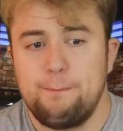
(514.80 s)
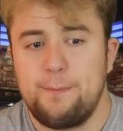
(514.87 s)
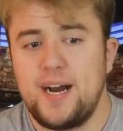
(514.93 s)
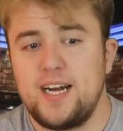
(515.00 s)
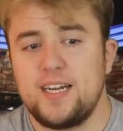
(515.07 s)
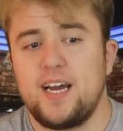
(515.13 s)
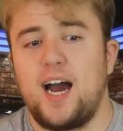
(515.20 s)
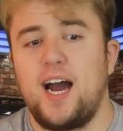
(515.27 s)

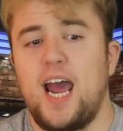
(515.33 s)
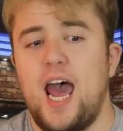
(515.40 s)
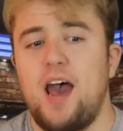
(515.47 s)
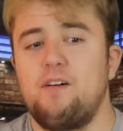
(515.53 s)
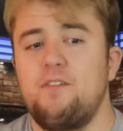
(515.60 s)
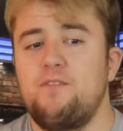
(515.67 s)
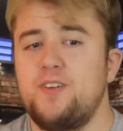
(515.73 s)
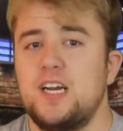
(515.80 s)
But I
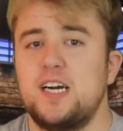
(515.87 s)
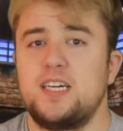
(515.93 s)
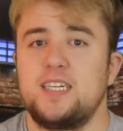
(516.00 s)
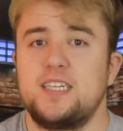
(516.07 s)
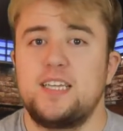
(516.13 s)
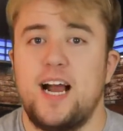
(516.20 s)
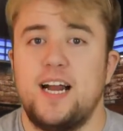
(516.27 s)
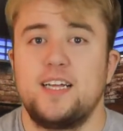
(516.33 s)
have a
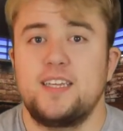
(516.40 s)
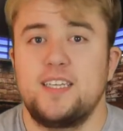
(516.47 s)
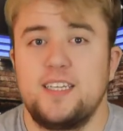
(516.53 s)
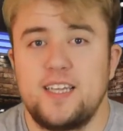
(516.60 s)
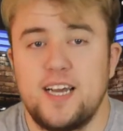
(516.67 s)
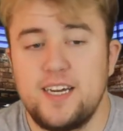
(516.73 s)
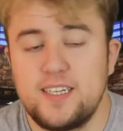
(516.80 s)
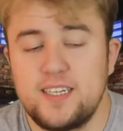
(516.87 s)
feeling Tennessee
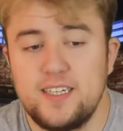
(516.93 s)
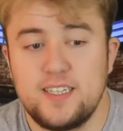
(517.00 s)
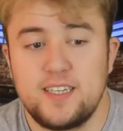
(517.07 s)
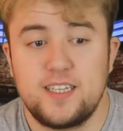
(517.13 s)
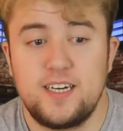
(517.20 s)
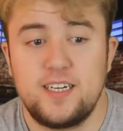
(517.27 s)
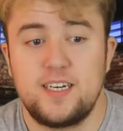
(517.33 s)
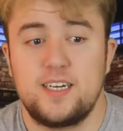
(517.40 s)

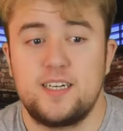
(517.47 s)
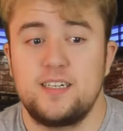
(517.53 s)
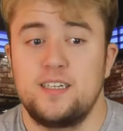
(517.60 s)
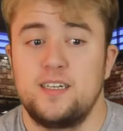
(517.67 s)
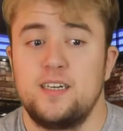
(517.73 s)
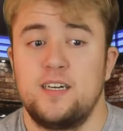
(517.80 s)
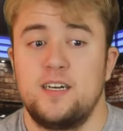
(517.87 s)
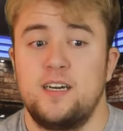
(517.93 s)
Titans gonna
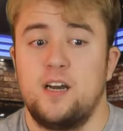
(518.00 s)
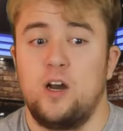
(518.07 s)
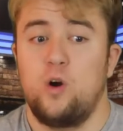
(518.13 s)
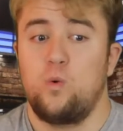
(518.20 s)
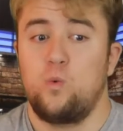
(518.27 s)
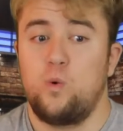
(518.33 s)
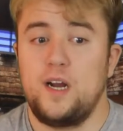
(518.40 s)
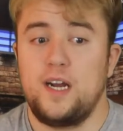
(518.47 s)

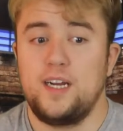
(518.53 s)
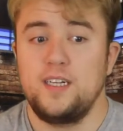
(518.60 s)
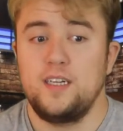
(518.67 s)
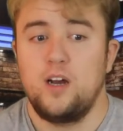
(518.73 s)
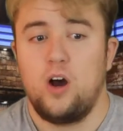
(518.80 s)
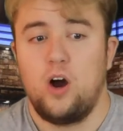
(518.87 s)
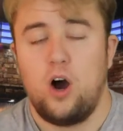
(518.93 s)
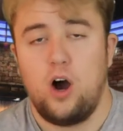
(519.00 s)
win
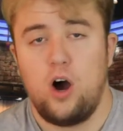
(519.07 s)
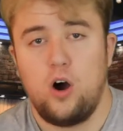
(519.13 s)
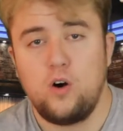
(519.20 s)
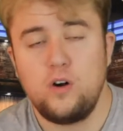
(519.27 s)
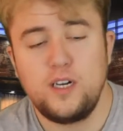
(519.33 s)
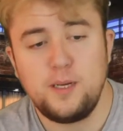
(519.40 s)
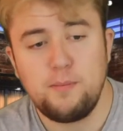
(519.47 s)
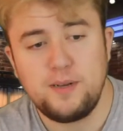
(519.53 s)

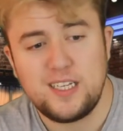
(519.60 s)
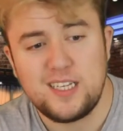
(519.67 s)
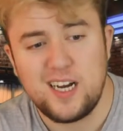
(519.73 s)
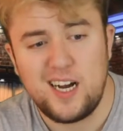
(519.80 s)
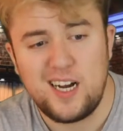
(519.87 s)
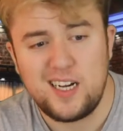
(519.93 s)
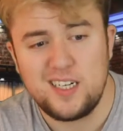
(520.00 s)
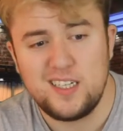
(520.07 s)
only
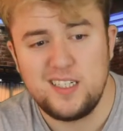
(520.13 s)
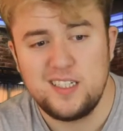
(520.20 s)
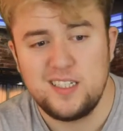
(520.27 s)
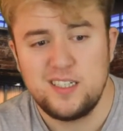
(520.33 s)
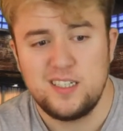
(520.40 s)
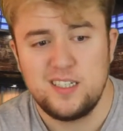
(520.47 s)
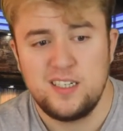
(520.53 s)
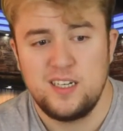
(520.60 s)
because
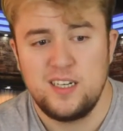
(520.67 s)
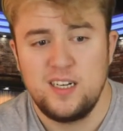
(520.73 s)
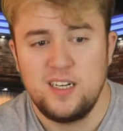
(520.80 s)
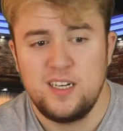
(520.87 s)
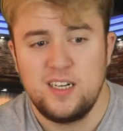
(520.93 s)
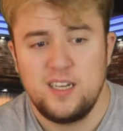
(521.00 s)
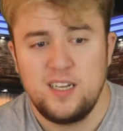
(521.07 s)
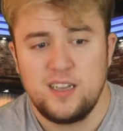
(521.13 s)

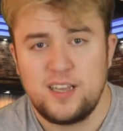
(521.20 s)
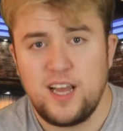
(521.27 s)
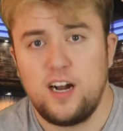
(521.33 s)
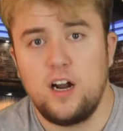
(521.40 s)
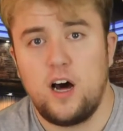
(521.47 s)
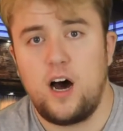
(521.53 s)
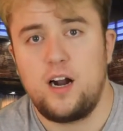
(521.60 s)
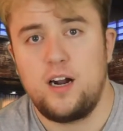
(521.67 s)
they
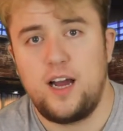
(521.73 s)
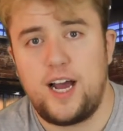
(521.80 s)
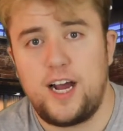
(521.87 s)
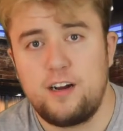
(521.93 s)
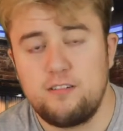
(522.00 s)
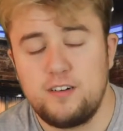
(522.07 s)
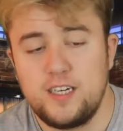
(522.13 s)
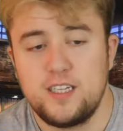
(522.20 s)
lost
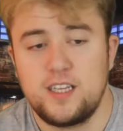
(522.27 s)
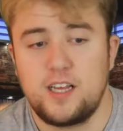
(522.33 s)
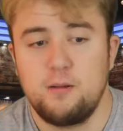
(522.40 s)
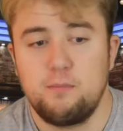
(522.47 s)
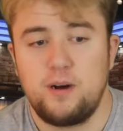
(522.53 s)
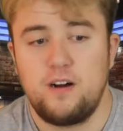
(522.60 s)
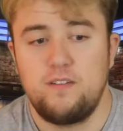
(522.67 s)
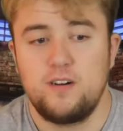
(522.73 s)
last week
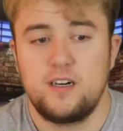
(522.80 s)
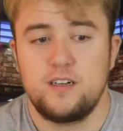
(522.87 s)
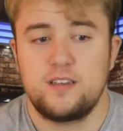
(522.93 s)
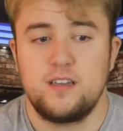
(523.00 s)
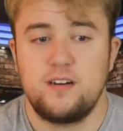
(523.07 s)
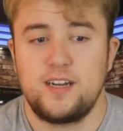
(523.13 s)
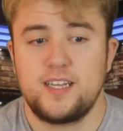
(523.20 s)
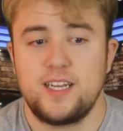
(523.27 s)
against Buffalo,
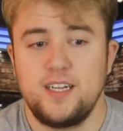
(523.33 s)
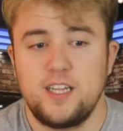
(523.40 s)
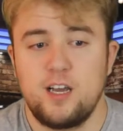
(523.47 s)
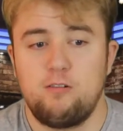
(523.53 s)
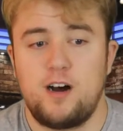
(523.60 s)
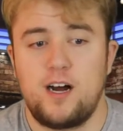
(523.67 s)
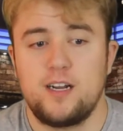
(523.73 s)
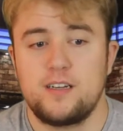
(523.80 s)
so I think
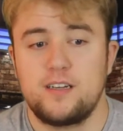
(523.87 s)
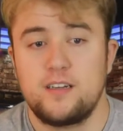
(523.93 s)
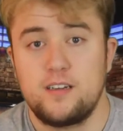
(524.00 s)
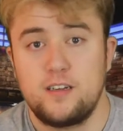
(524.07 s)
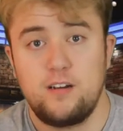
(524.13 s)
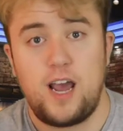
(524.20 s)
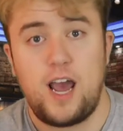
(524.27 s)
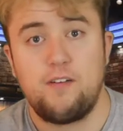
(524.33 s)
they want
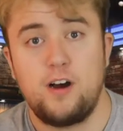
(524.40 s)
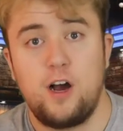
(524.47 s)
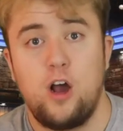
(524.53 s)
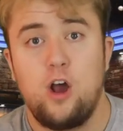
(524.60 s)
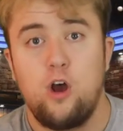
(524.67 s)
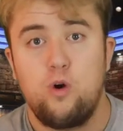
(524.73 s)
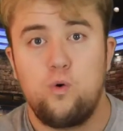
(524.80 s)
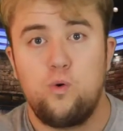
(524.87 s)
to have
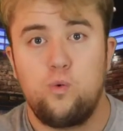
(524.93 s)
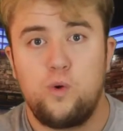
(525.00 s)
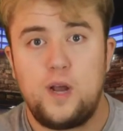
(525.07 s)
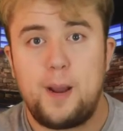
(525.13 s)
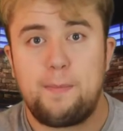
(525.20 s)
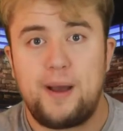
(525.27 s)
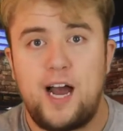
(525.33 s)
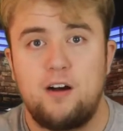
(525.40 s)
a
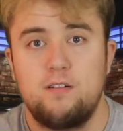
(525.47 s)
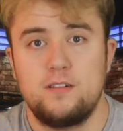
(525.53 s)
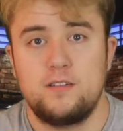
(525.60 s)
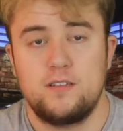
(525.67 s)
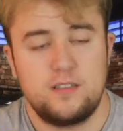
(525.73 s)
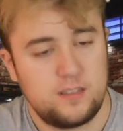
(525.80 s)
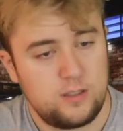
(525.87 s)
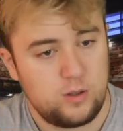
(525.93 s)
rebound
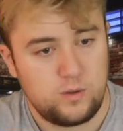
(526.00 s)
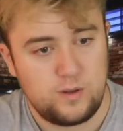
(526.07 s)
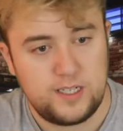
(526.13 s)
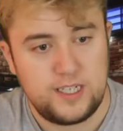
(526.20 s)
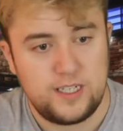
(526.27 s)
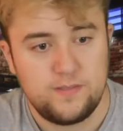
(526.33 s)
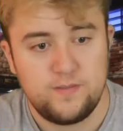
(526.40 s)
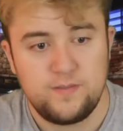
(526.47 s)

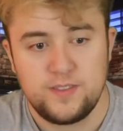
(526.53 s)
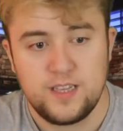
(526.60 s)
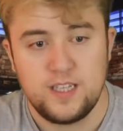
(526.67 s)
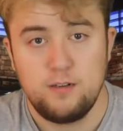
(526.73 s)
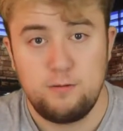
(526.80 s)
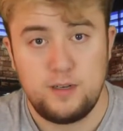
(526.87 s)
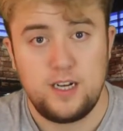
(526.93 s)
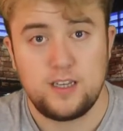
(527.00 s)
week
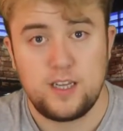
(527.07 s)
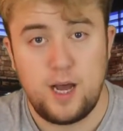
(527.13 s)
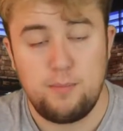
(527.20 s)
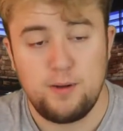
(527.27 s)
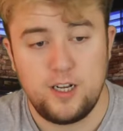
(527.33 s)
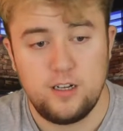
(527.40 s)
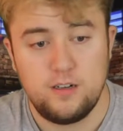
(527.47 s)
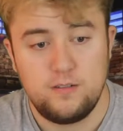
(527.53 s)
with a
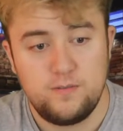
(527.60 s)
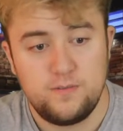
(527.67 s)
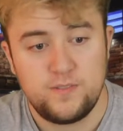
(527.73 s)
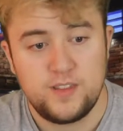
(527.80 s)
W.